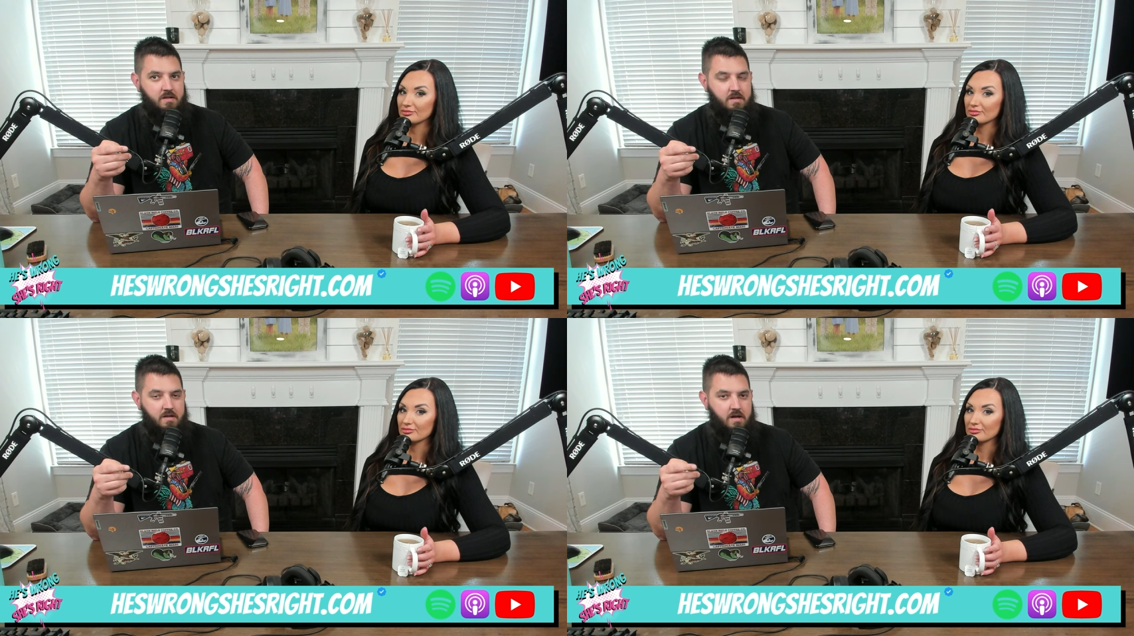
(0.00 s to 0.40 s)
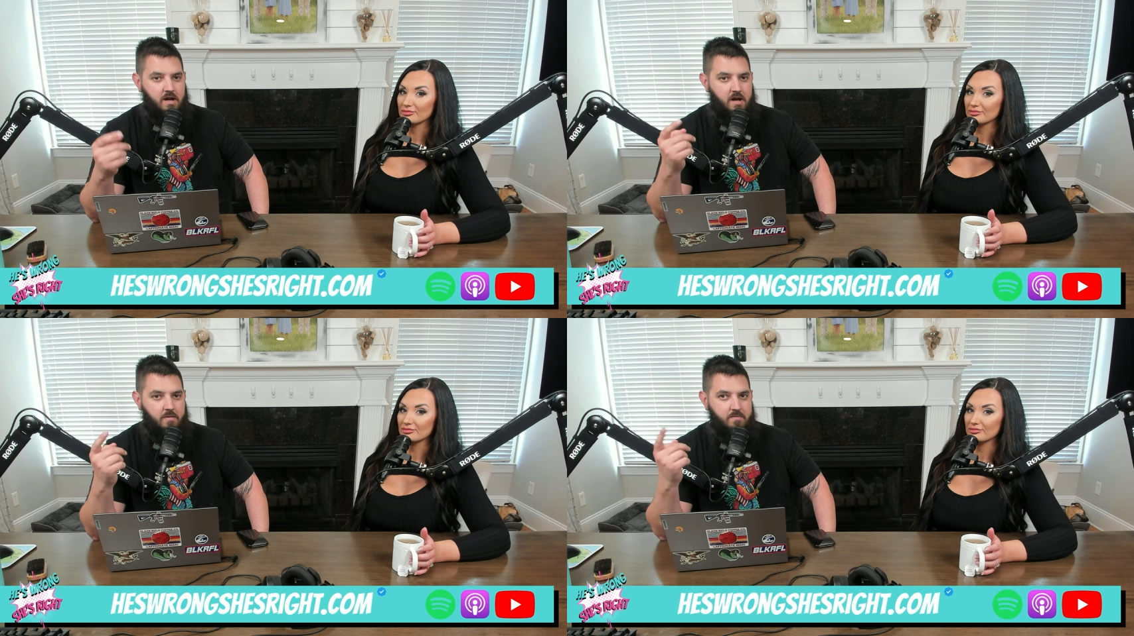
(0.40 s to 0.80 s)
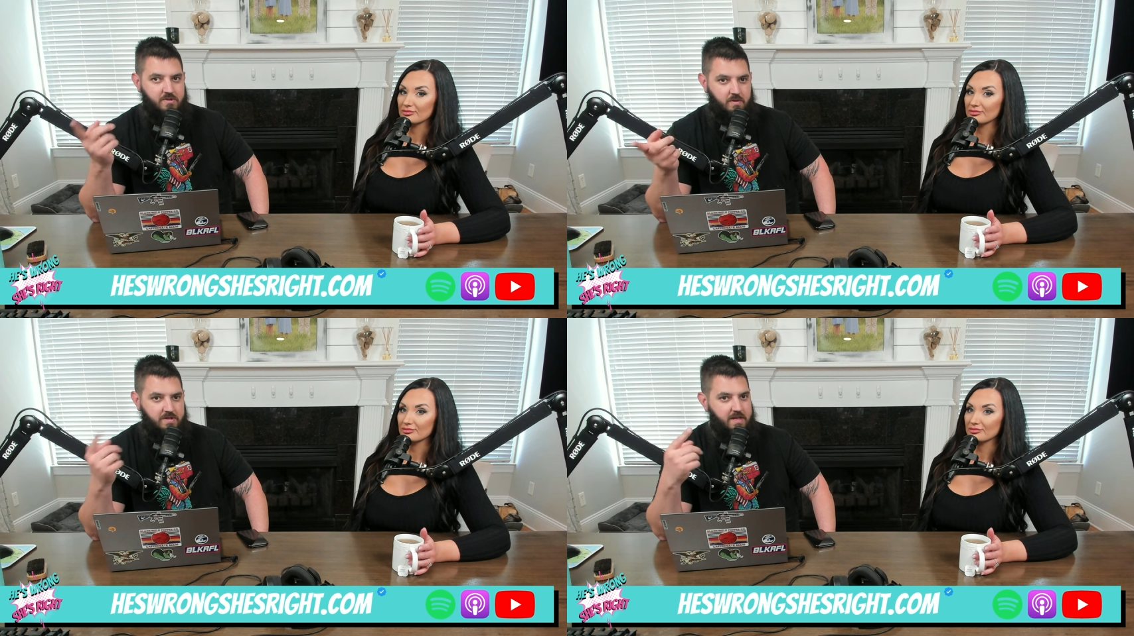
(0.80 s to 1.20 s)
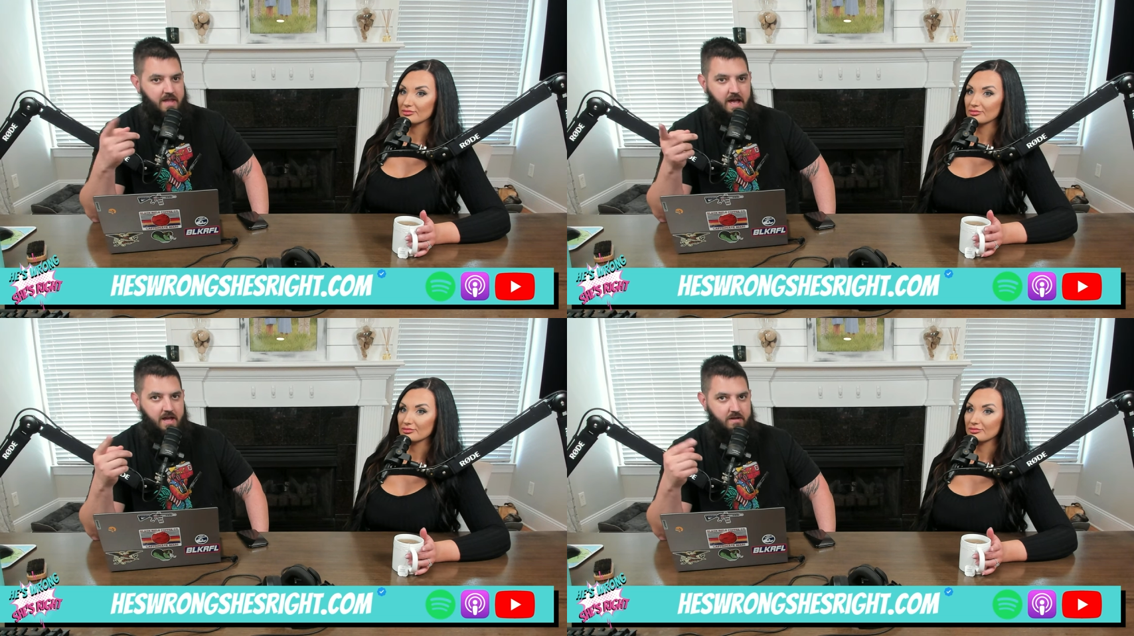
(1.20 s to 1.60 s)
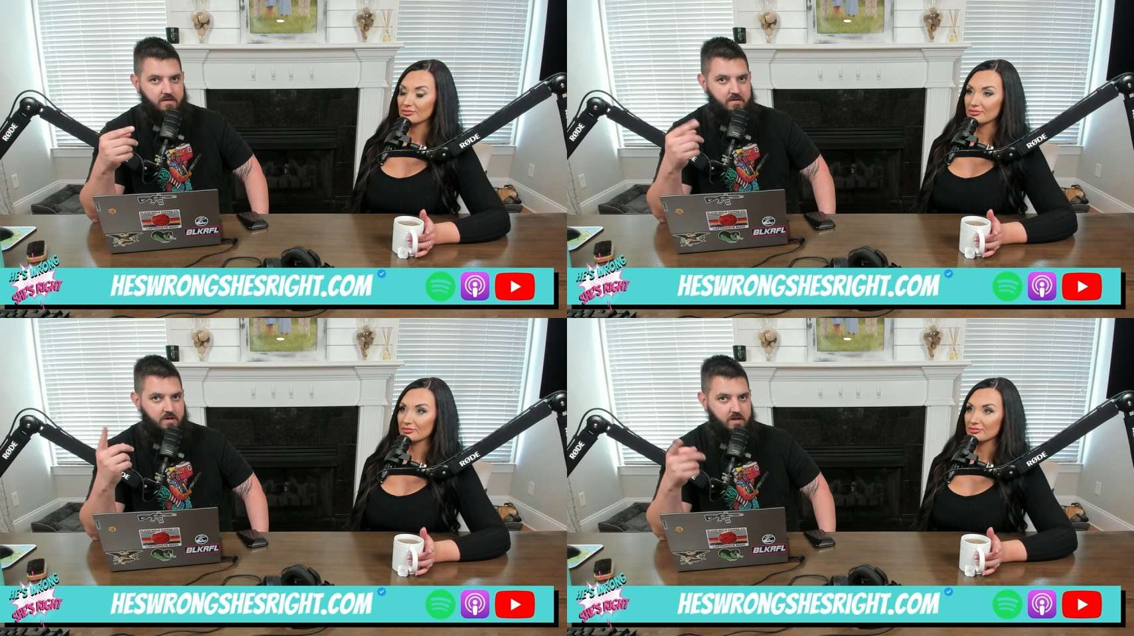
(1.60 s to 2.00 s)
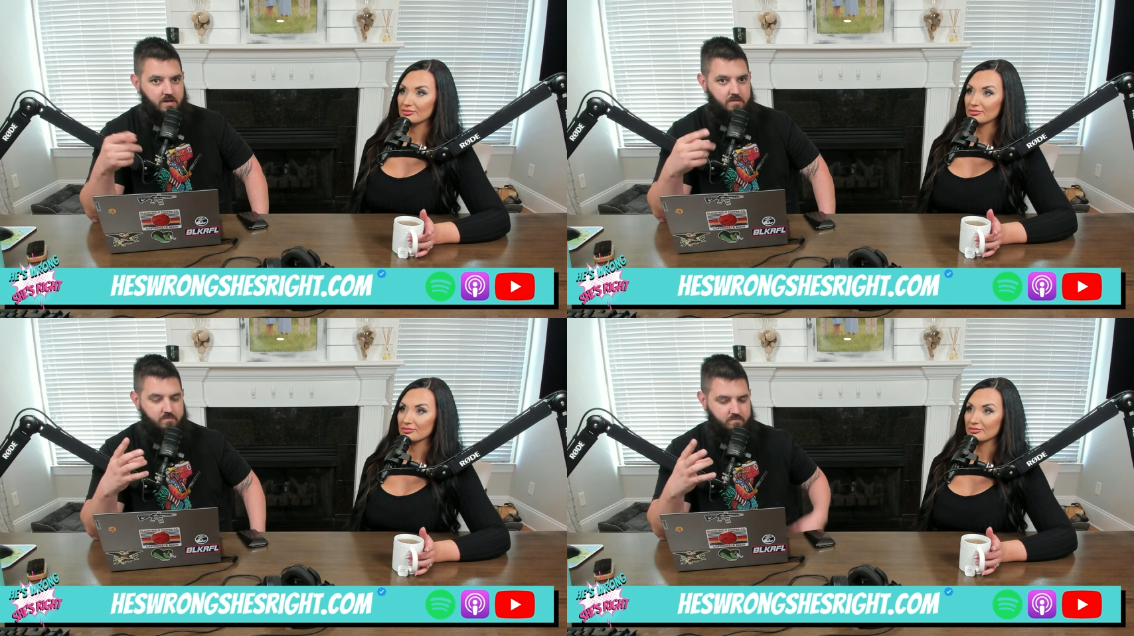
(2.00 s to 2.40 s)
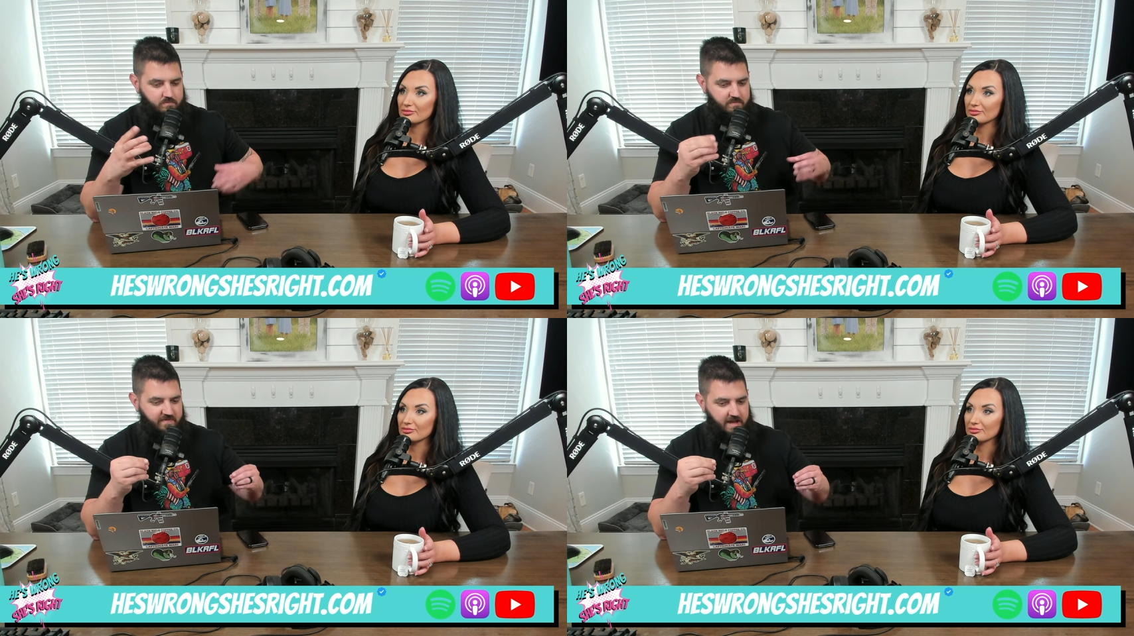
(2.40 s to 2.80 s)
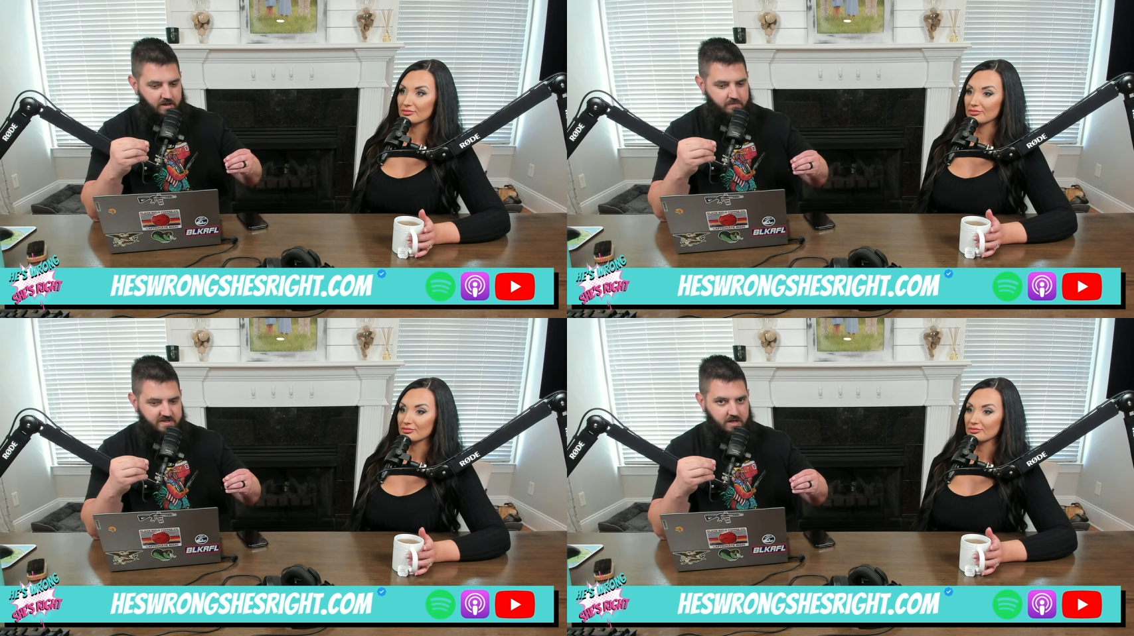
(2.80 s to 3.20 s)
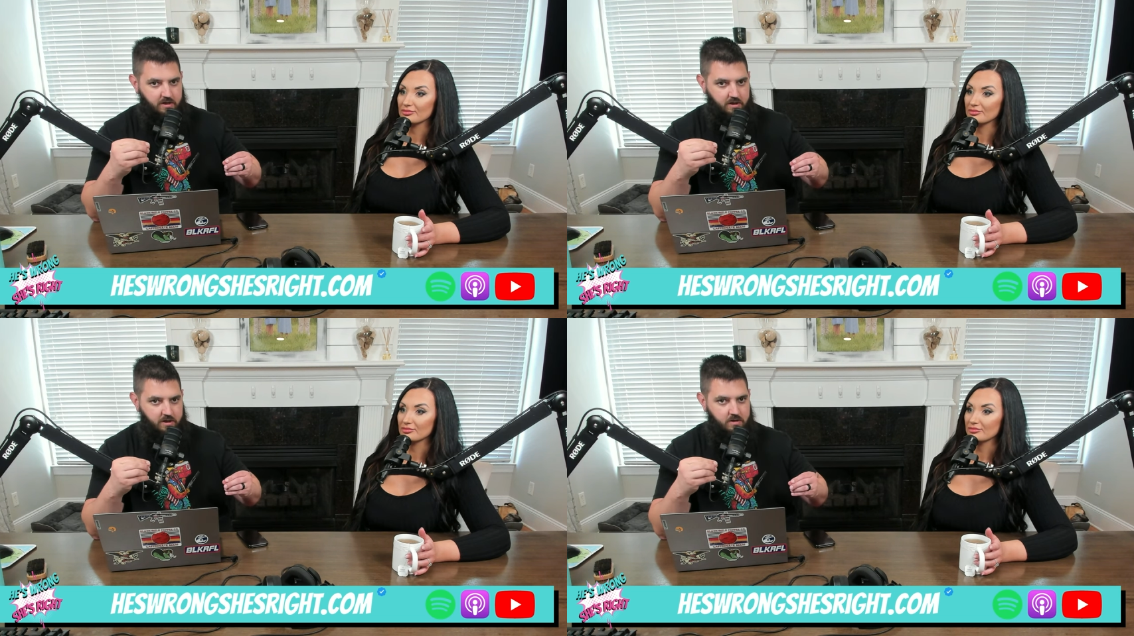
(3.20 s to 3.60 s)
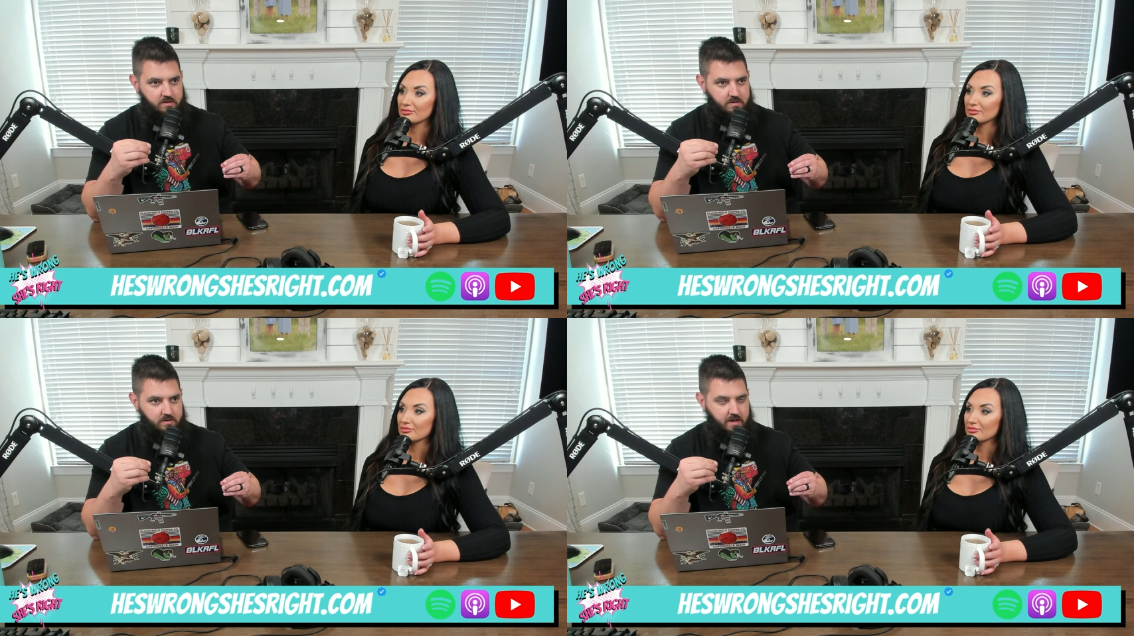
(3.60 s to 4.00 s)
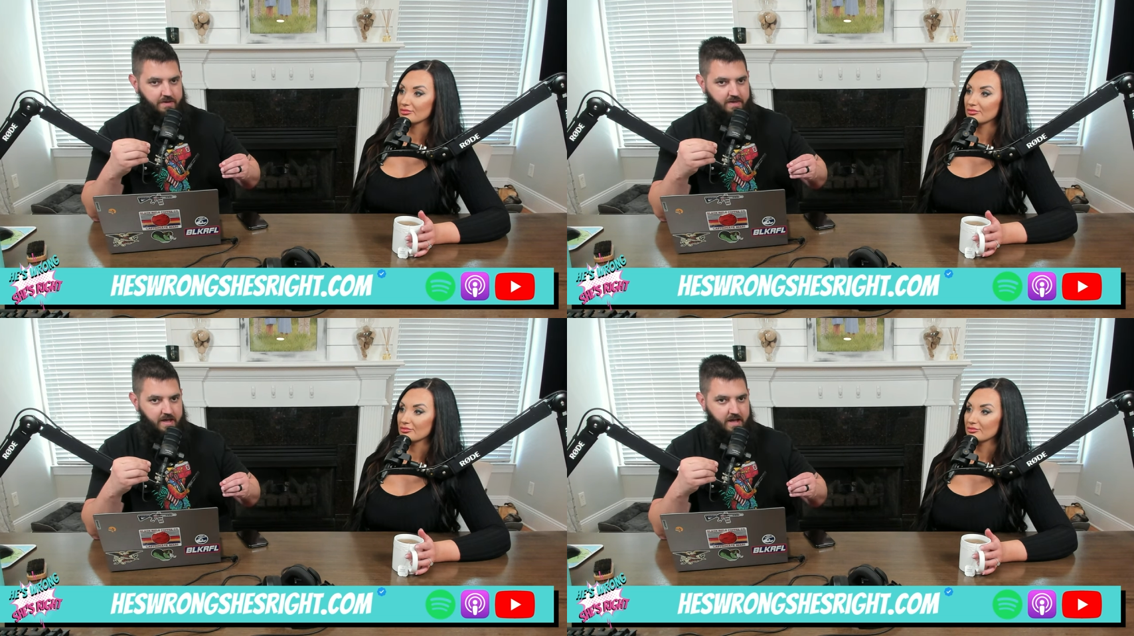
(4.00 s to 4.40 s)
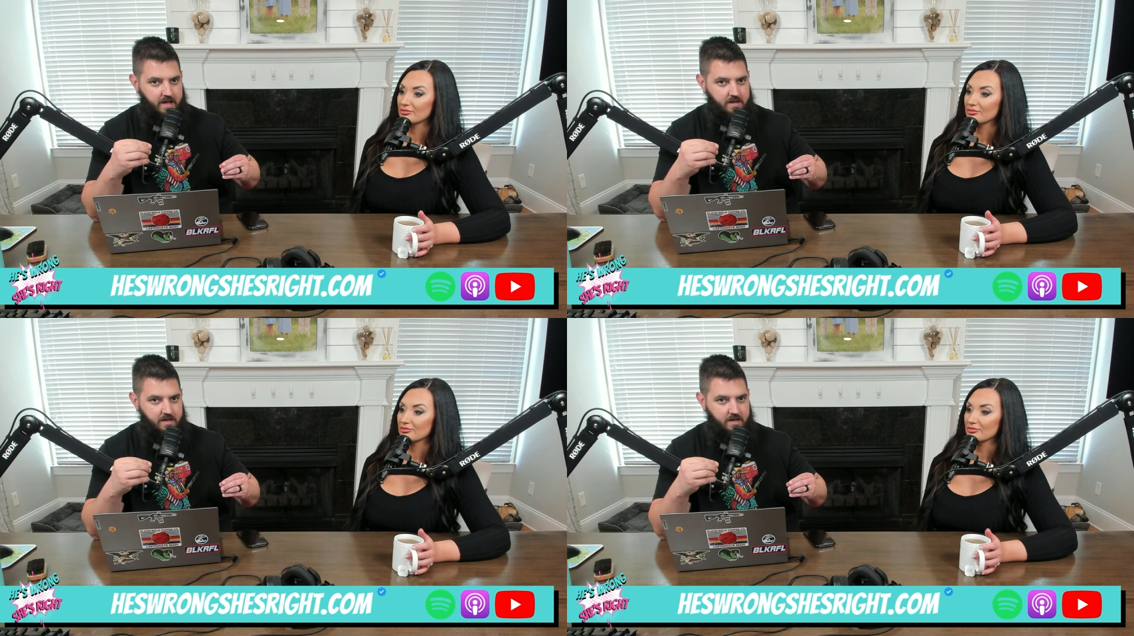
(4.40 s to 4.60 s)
Speaker 1: Um, so I was getting that the vacuum sealer and then that